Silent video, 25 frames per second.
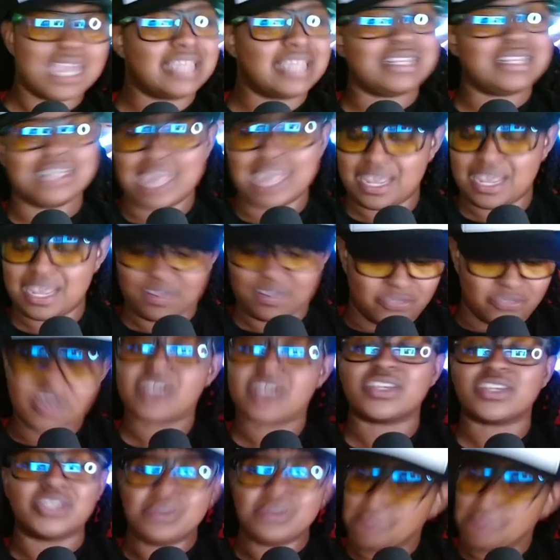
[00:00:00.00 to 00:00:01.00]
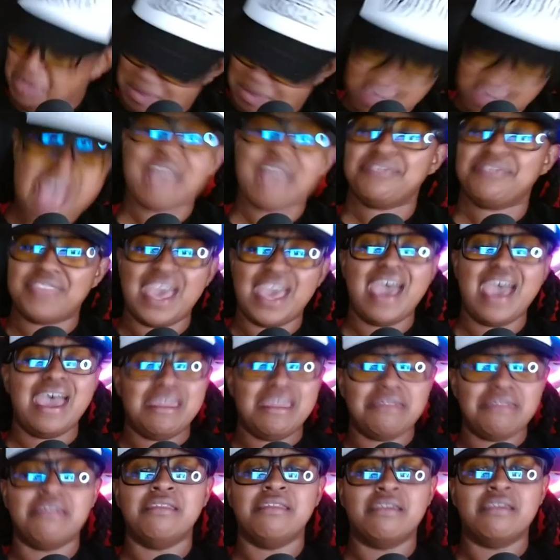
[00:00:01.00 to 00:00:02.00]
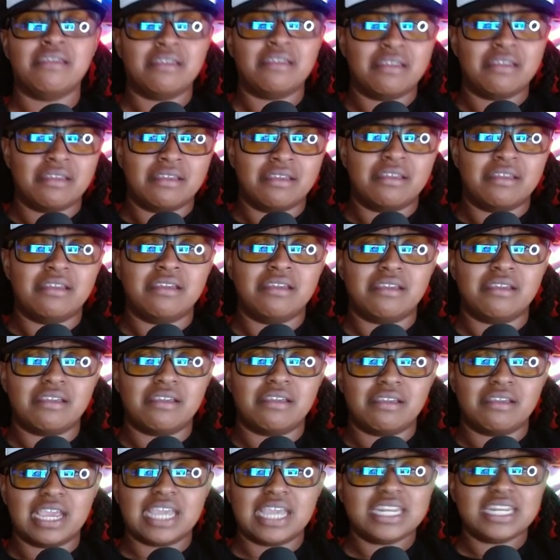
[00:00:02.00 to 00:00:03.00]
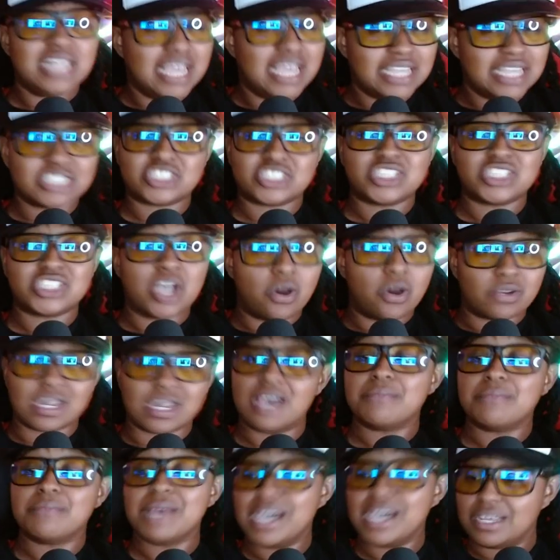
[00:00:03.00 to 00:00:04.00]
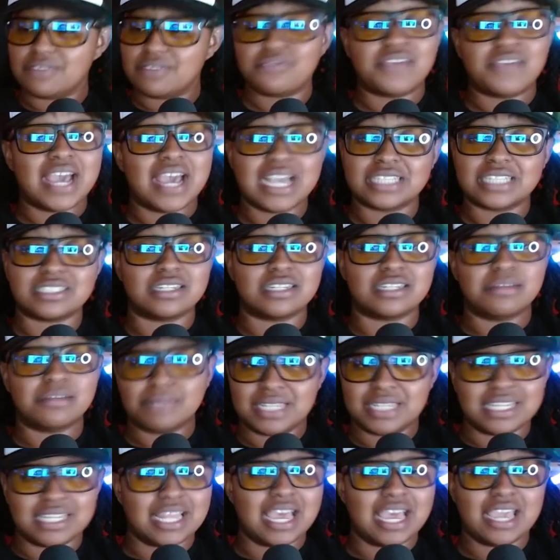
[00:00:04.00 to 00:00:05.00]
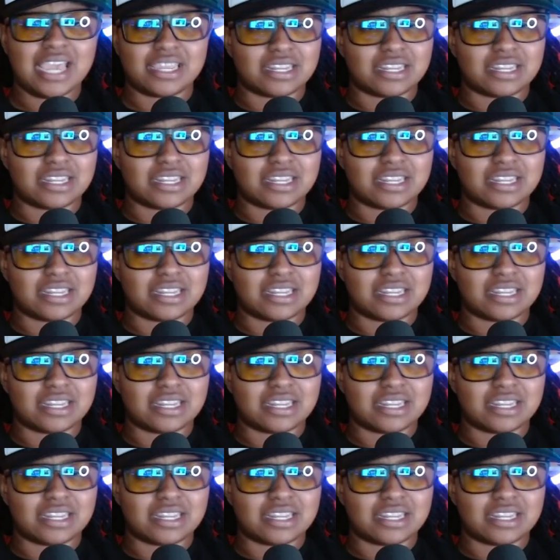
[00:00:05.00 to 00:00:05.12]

not a fuck you or nothing. And then showed up unfashionably late.